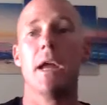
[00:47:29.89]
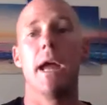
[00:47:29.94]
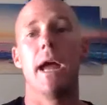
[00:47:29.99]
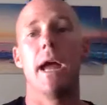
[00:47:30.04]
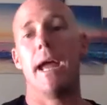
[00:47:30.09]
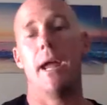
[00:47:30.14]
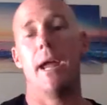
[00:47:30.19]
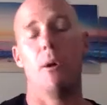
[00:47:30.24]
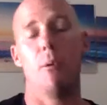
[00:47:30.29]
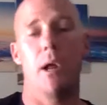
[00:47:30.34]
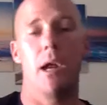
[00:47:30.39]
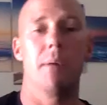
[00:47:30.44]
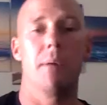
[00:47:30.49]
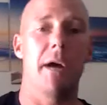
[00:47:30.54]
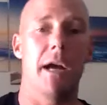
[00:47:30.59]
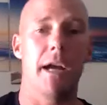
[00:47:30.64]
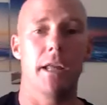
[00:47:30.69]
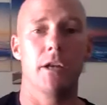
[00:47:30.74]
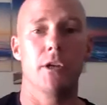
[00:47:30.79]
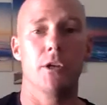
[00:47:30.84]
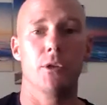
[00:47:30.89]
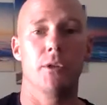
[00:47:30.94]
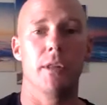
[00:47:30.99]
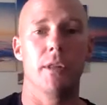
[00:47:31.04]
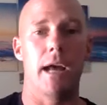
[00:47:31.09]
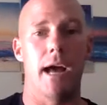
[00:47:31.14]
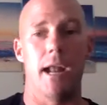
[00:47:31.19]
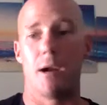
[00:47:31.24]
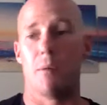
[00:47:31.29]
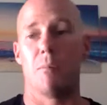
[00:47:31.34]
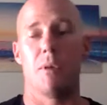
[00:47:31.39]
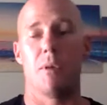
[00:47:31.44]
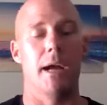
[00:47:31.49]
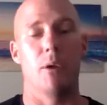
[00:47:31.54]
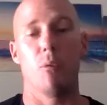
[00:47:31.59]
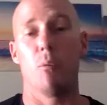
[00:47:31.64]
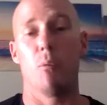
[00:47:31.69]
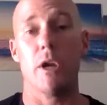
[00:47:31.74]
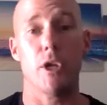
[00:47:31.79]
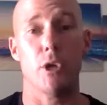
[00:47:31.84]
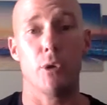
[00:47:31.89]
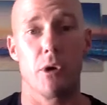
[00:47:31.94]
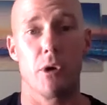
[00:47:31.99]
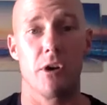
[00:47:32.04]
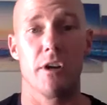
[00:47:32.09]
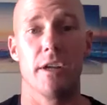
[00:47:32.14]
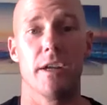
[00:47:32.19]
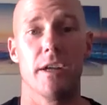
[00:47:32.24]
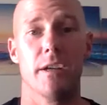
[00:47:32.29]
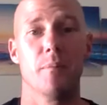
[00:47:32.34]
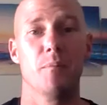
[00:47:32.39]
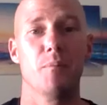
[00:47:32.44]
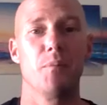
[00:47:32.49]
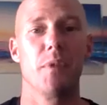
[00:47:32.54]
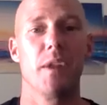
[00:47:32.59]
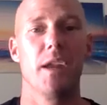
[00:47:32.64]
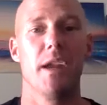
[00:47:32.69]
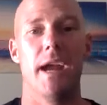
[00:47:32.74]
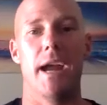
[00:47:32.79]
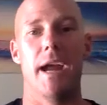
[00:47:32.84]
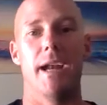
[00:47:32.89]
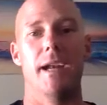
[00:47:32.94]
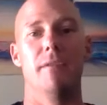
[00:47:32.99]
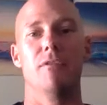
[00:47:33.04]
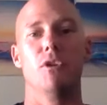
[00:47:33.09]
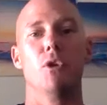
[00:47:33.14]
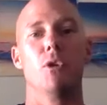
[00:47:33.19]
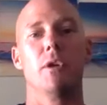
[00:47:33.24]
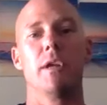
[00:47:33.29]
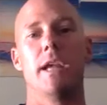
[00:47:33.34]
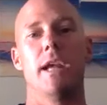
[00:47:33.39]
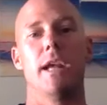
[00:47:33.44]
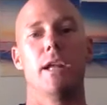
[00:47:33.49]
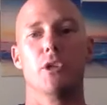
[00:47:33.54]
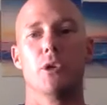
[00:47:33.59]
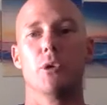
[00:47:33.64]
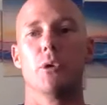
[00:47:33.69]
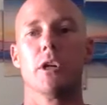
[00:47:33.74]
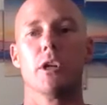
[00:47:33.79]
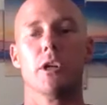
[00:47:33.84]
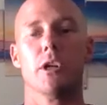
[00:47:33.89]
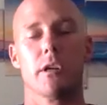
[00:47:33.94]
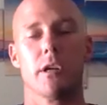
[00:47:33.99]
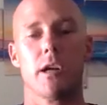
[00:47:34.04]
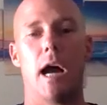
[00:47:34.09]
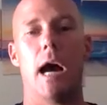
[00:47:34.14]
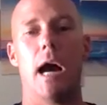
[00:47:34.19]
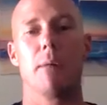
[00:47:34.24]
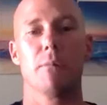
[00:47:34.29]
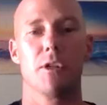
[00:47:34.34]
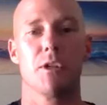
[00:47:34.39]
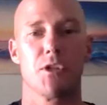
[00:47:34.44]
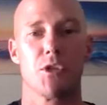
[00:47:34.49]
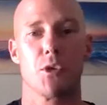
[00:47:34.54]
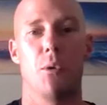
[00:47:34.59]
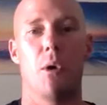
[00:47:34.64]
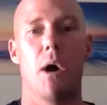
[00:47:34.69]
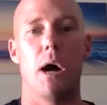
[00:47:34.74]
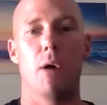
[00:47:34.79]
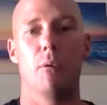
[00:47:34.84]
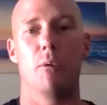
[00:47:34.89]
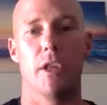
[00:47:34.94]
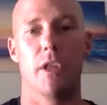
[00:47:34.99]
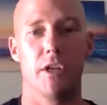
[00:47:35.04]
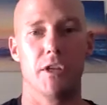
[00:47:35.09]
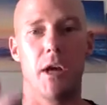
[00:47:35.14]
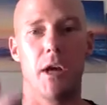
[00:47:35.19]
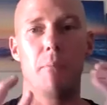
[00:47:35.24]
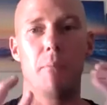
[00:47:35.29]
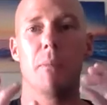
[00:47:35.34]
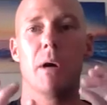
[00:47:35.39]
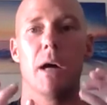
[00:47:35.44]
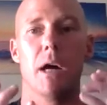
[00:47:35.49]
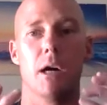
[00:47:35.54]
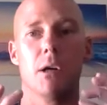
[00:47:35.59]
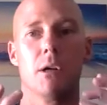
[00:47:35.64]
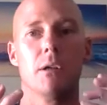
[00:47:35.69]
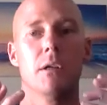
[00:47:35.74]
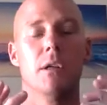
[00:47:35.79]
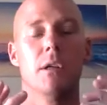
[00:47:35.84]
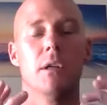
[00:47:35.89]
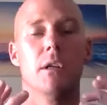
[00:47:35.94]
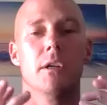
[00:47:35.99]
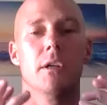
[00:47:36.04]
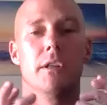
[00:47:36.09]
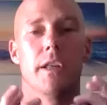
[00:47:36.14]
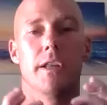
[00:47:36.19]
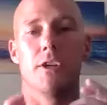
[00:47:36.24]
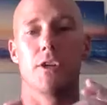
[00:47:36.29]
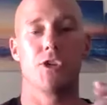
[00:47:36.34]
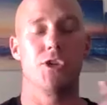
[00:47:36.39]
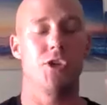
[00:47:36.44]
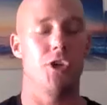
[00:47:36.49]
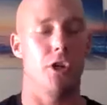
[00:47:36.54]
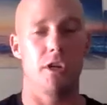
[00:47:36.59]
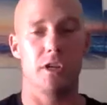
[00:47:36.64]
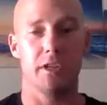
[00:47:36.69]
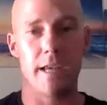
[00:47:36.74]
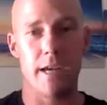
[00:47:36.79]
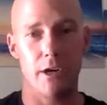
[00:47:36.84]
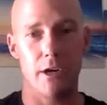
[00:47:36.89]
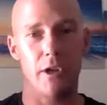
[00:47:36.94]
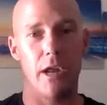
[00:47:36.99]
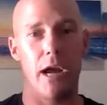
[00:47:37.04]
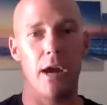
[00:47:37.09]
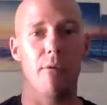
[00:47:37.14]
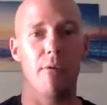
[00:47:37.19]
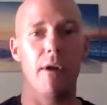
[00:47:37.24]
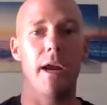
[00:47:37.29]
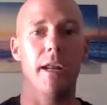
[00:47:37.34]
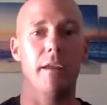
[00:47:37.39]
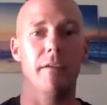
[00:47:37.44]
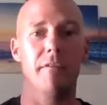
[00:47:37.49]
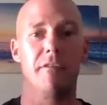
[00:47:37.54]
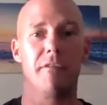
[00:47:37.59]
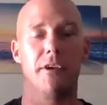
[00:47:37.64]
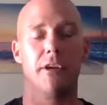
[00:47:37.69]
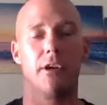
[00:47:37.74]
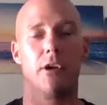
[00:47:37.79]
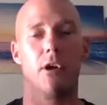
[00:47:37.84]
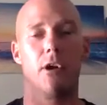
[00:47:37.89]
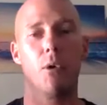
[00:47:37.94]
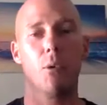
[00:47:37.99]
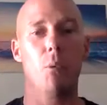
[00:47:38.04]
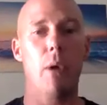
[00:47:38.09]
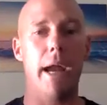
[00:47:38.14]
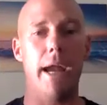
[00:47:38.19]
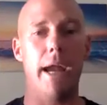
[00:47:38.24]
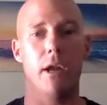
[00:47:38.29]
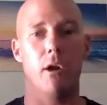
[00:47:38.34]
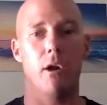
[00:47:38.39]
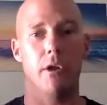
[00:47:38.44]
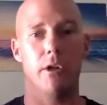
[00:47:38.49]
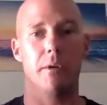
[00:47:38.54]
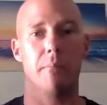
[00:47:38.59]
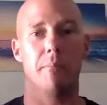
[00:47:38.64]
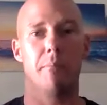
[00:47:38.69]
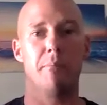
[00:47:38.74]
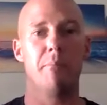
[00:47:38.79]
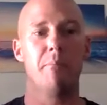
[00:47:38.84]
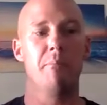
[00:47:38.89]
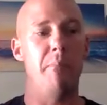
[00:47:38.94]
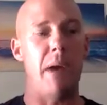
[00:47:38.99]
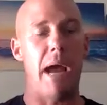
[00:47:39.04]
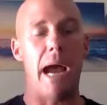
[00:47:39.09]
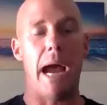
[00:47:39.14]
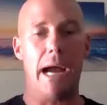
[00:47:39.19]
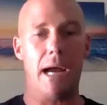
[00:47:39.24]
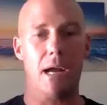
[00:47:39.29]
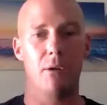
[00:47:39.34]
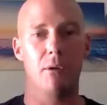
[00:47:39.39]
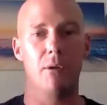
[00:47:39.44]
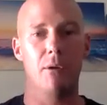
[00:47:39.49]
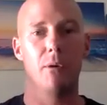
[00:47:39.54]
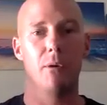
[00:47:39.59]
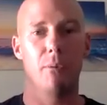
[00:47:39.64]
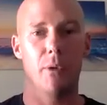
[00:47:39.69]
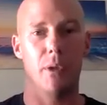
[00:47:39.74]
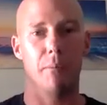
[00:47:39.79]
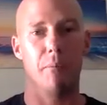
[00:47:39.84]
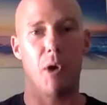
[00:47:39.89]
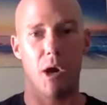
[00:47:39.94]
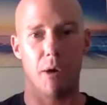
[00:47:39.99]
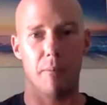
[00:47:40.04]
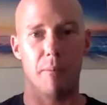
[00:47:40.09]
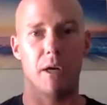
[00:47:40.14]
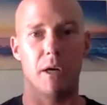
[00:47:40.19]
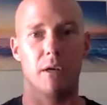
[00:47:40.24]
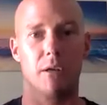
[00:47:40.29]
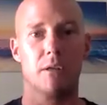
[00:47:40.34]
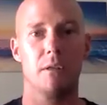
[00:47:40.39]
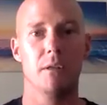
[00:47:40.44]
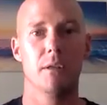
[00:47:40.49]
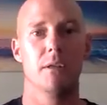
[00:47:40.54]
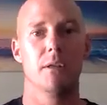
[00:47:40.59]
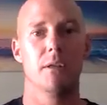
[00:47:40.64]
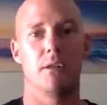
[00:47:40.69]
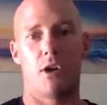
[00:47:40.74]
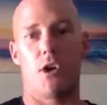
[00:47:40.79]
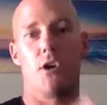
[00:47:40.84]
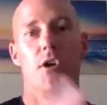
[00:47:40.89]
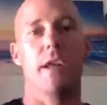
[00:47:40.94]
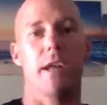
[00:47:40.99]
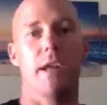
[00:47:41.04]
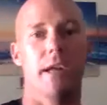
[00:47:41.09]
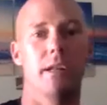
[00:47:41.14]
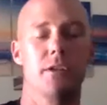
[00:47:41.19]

Hey, when am I going to do that? I'm like, when you earn it. And if you can't do a good goblet squat with a dumbbell, then you're sure as hell not ready for your own weight on your back with a barbell. Earn it.